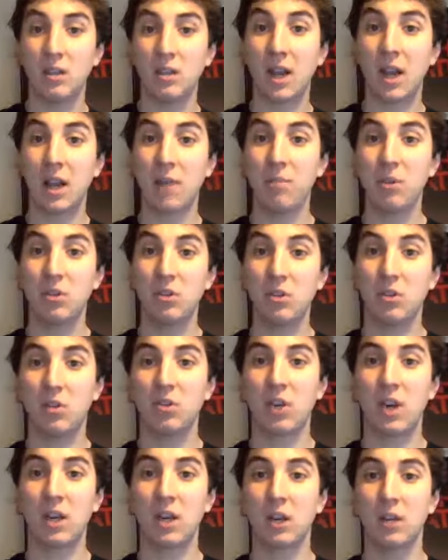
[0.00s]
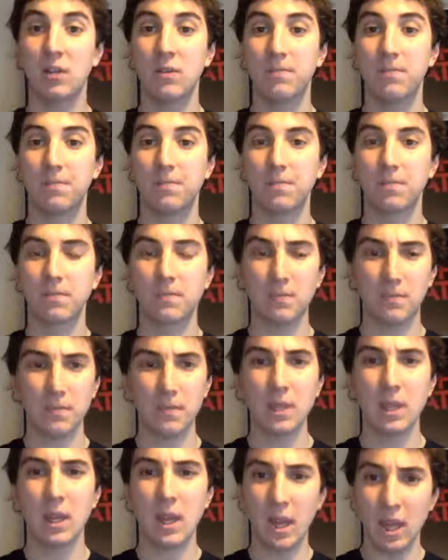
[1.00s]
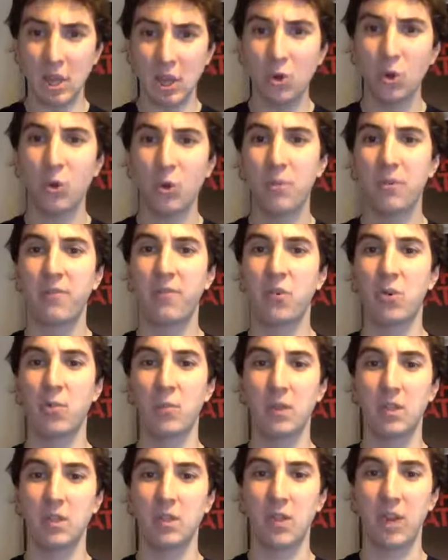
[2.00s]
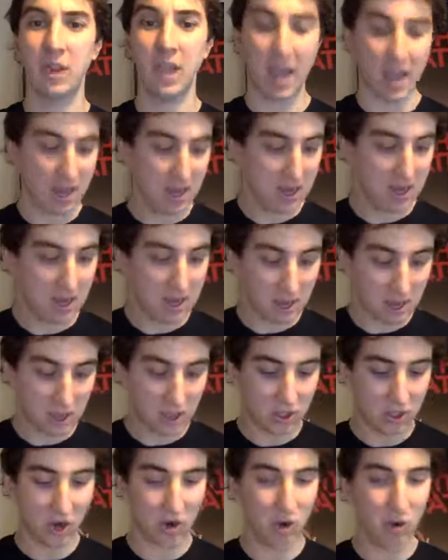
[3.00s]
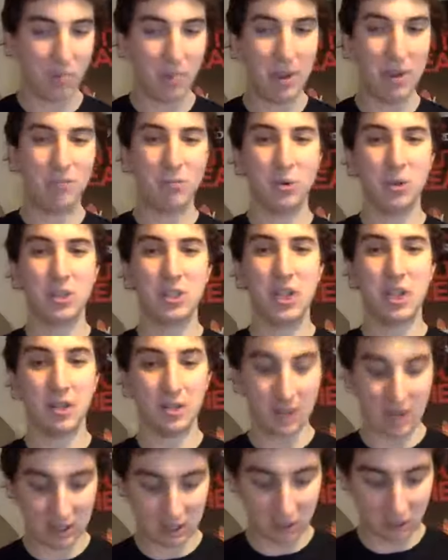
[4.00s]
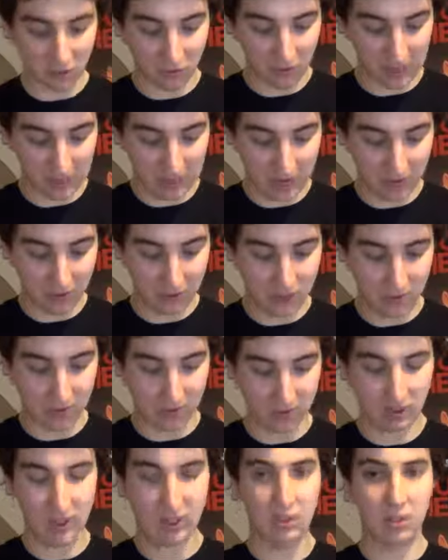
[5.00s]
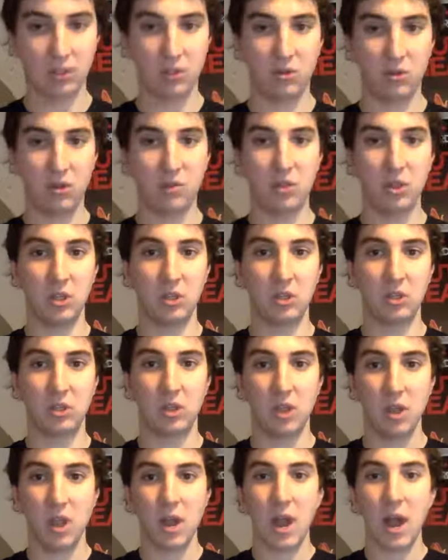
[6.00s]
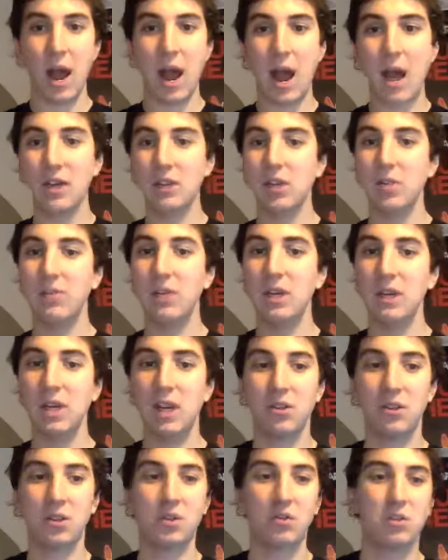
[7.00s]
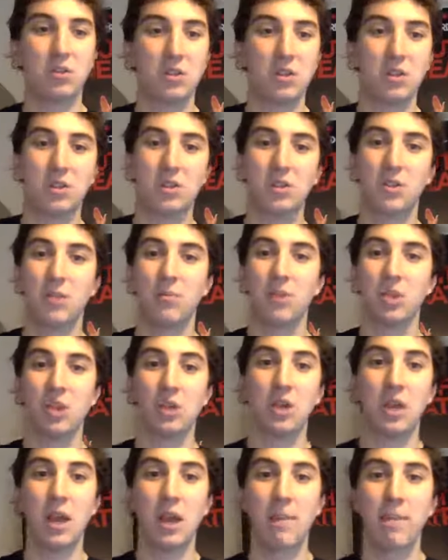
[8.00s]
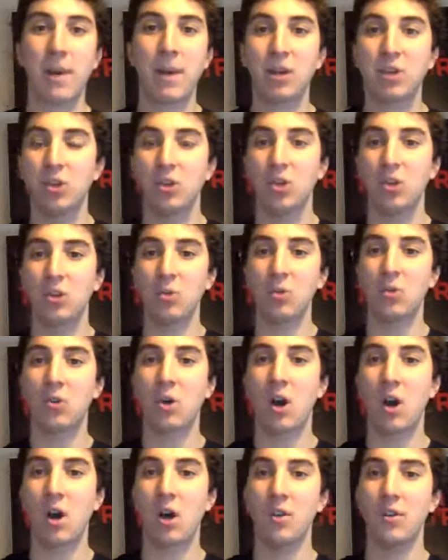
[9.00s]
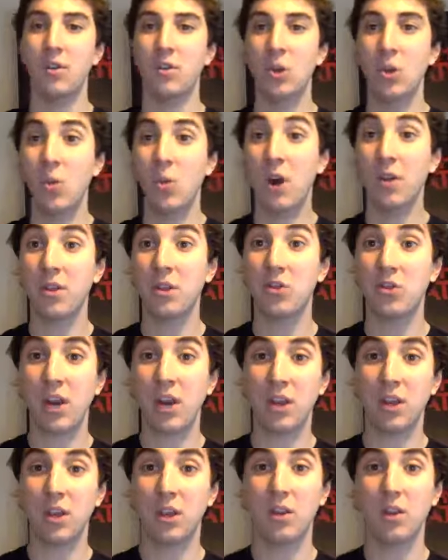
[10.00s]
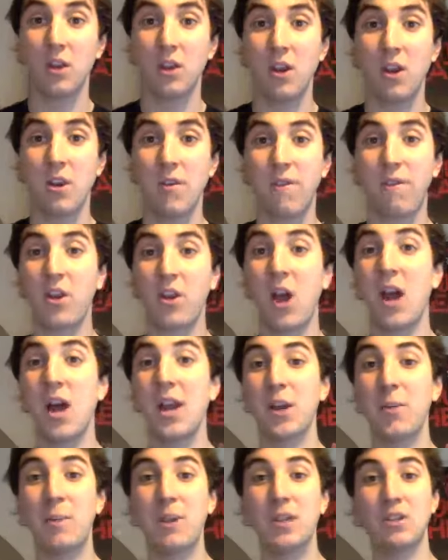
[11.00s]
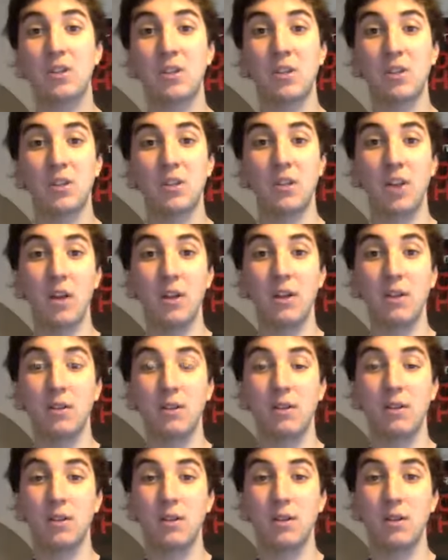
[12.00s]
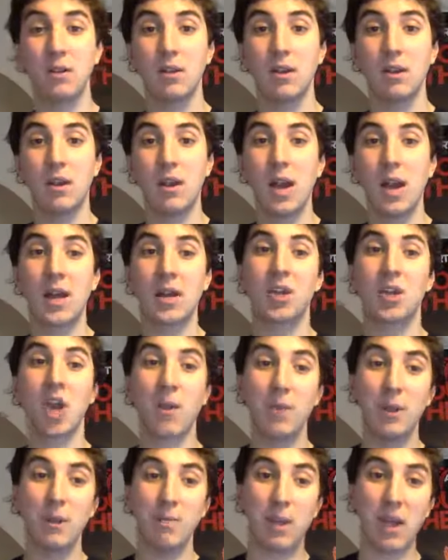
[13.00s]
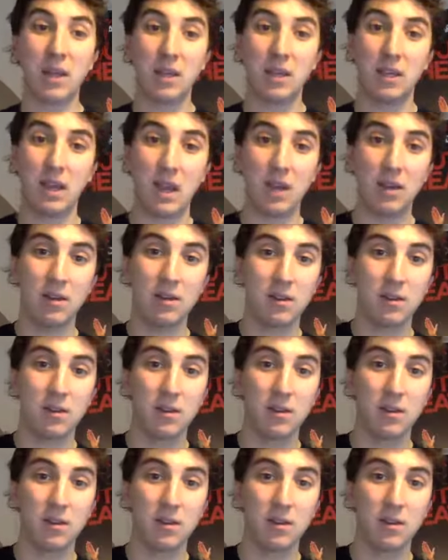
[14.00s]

that happen to the dragon in your performance, okay? So it'll make more sense as I read out some of these descriptions. As I'm reading out the description, imagine that you are the dragon flying up into the sun and coming back again,